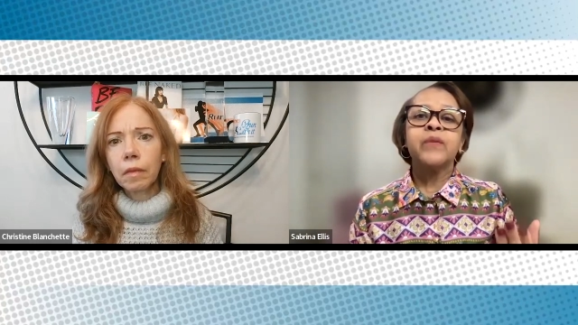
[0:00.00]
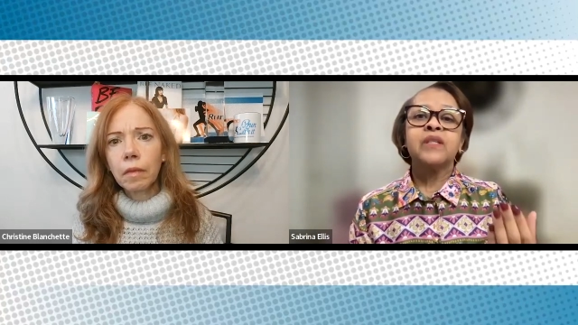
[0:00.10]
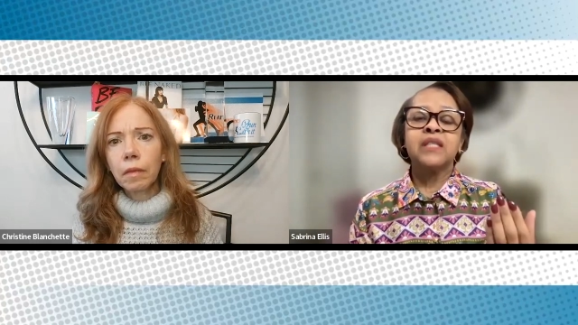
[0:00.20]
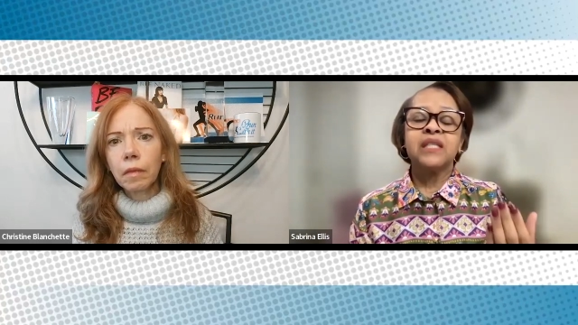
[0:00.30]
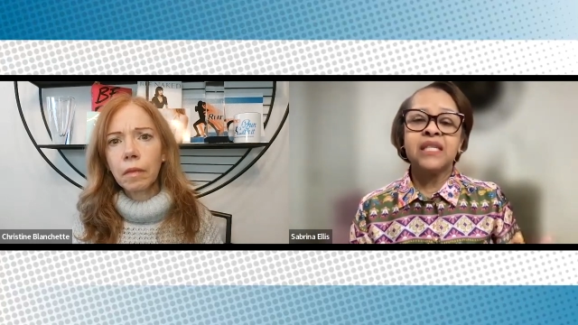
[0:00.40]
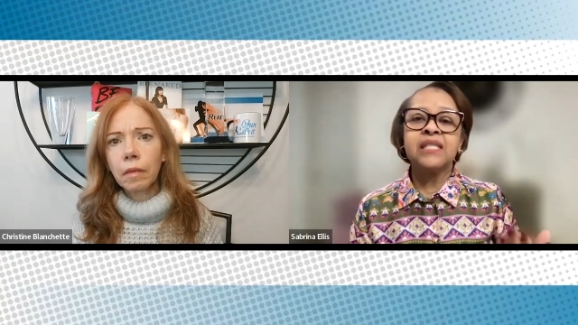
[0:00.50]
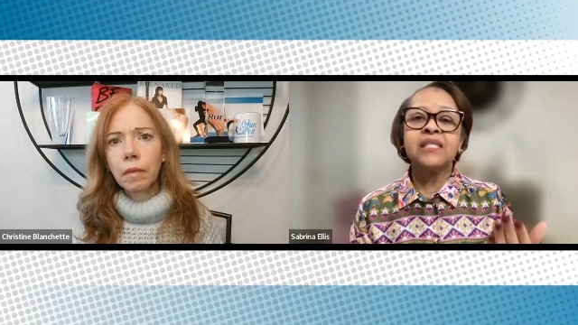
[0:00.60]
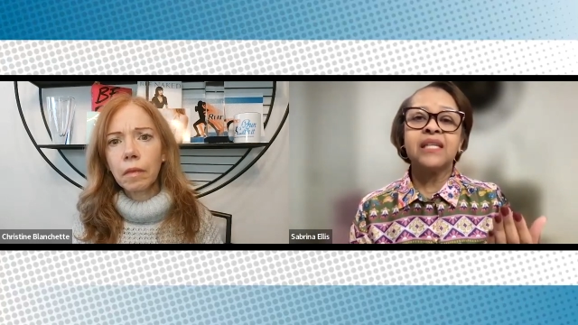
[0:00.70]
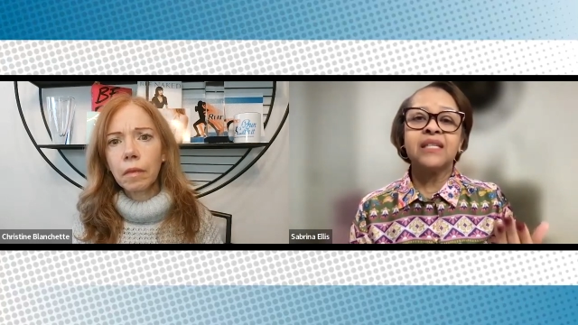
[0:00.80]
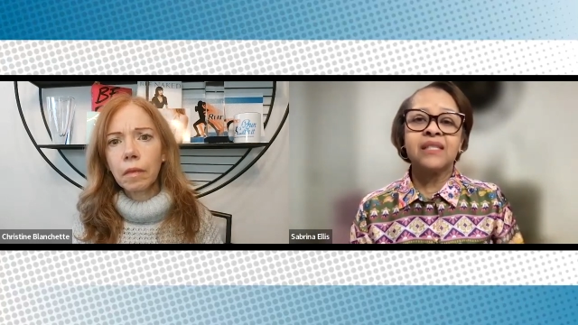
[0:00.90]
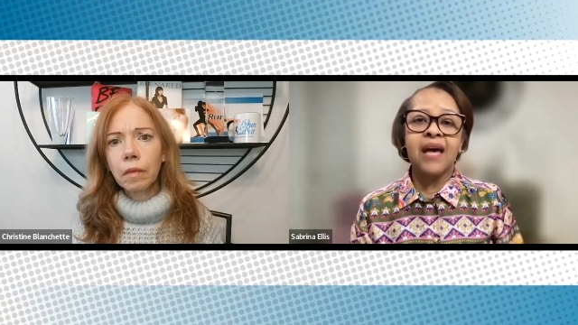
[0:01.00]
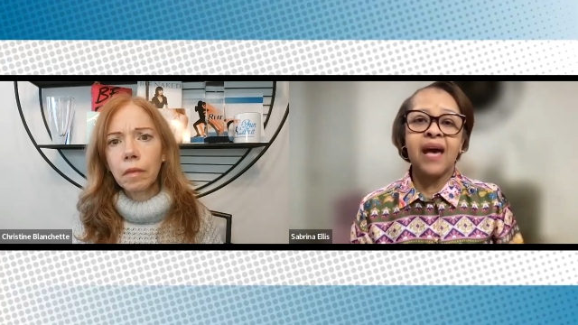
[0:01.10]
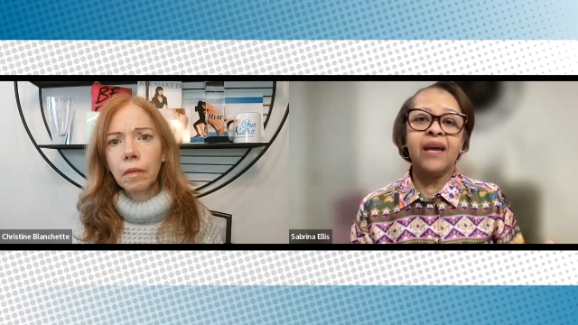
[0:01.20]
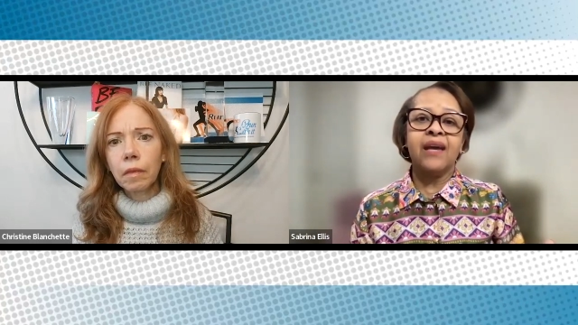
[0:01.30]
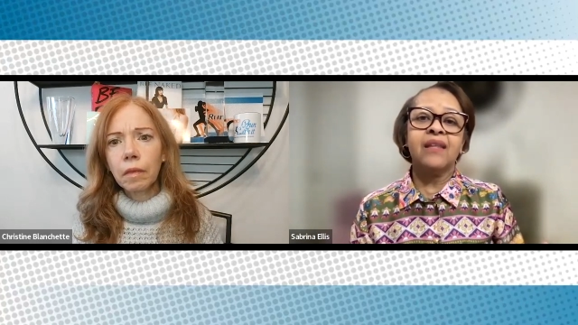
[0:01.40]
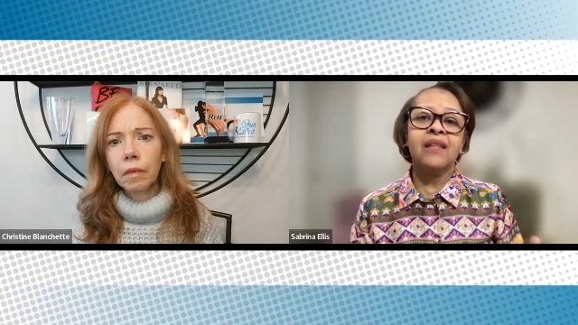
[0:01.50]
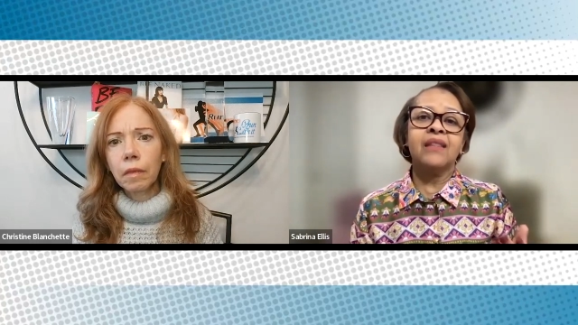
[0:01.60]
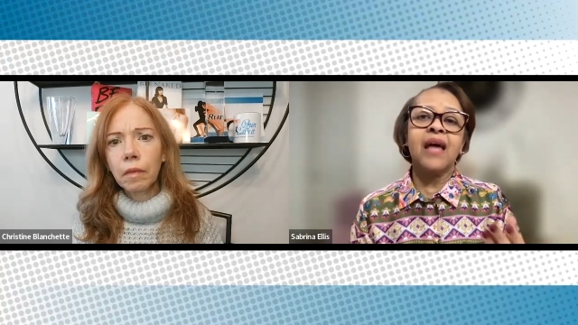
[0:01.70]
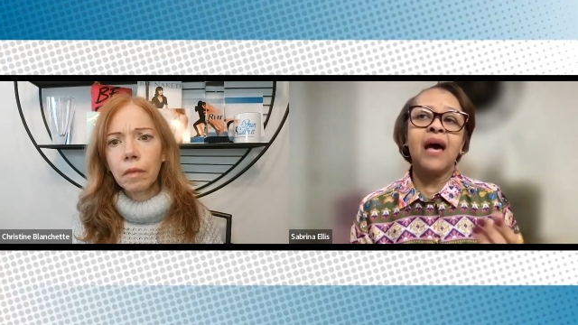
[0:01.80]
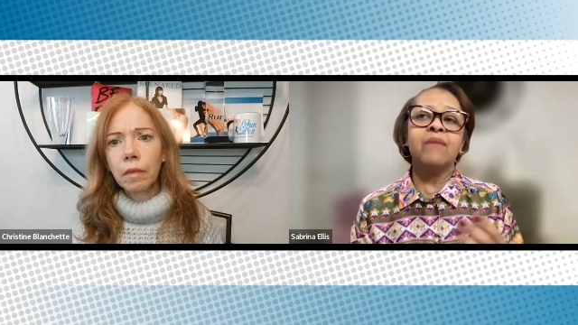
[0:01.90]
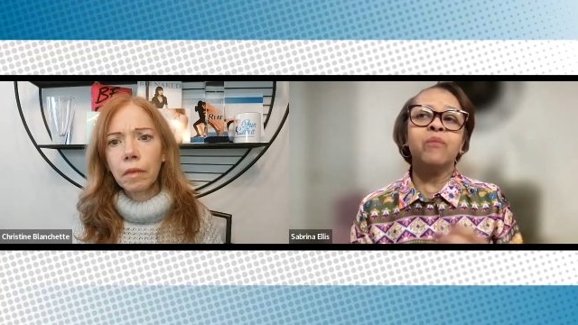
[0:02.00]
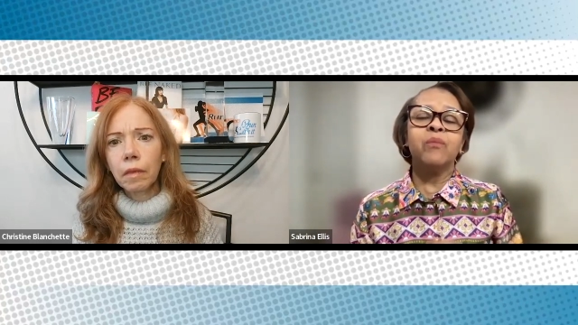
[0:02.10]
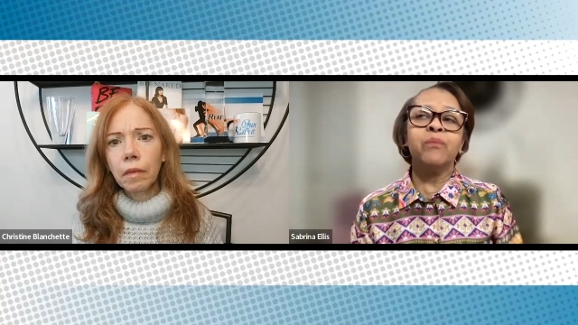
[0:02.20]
Speaker 1: statistics say that